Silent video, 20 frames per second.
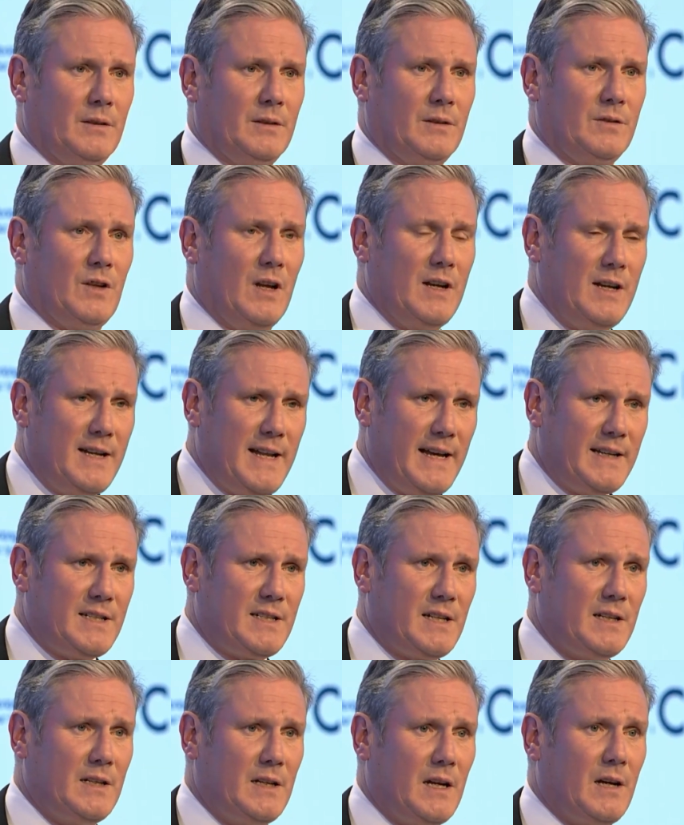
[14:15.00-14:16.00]
The
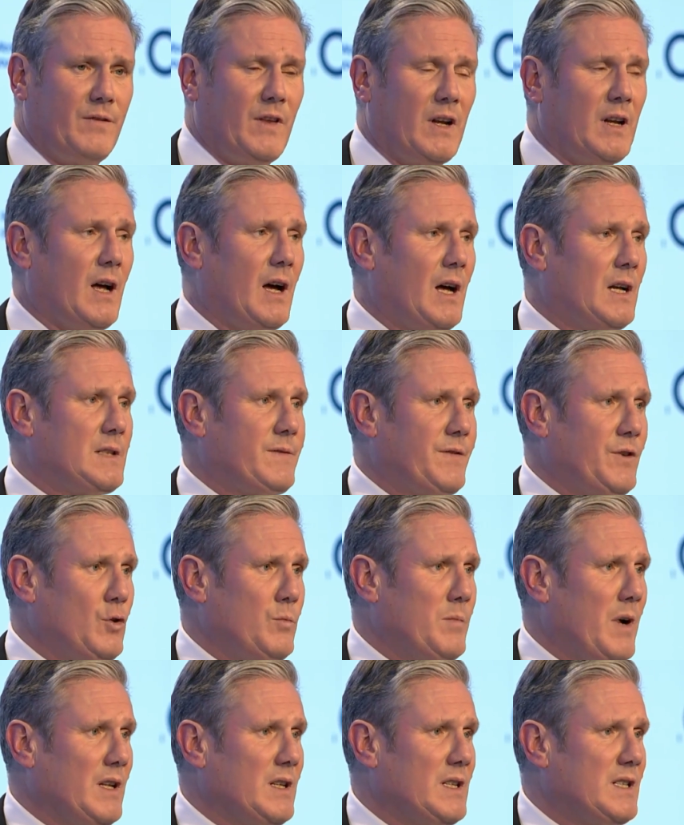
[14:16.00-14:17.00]
lesson of the last few
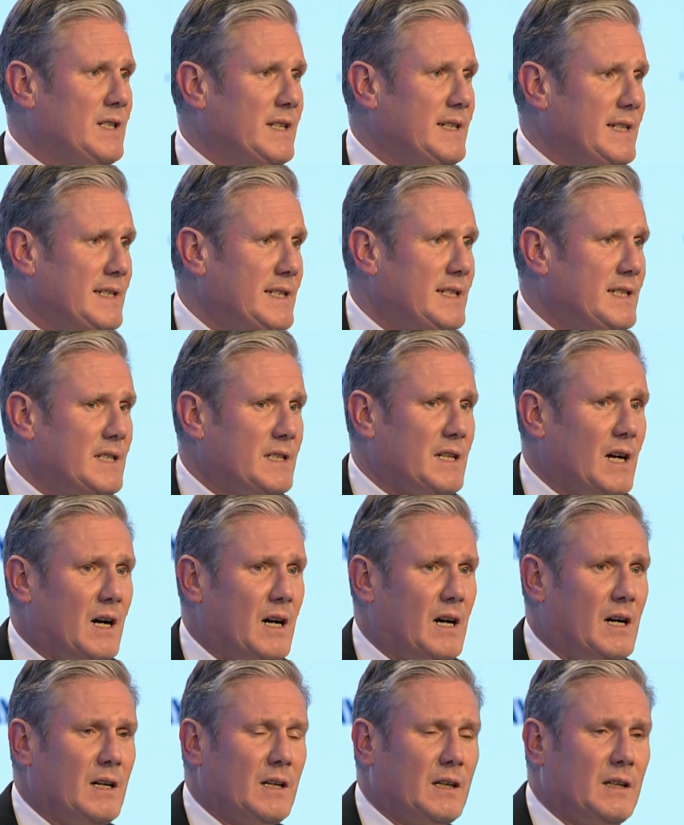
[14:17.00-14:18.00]
months is
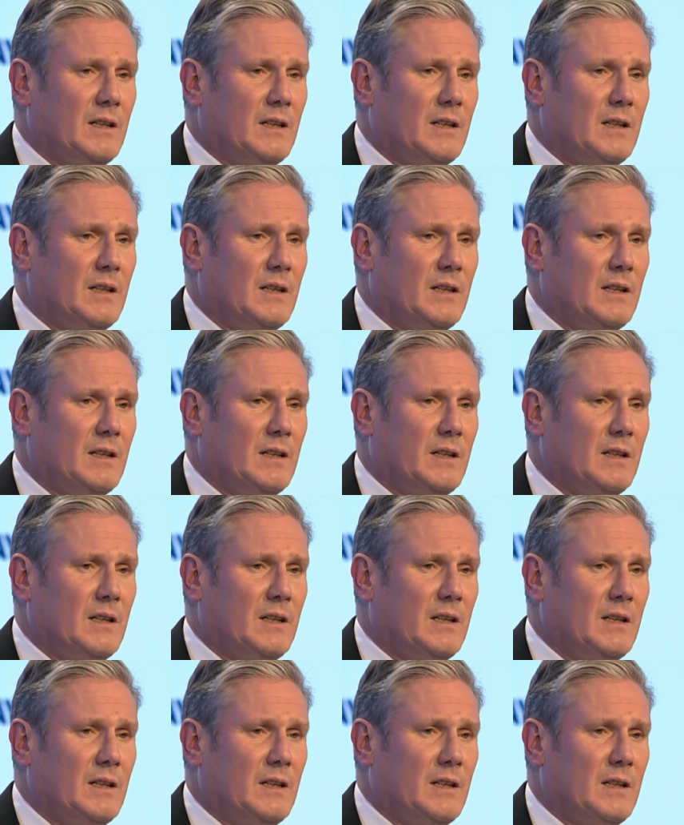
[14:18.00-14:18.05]
stark.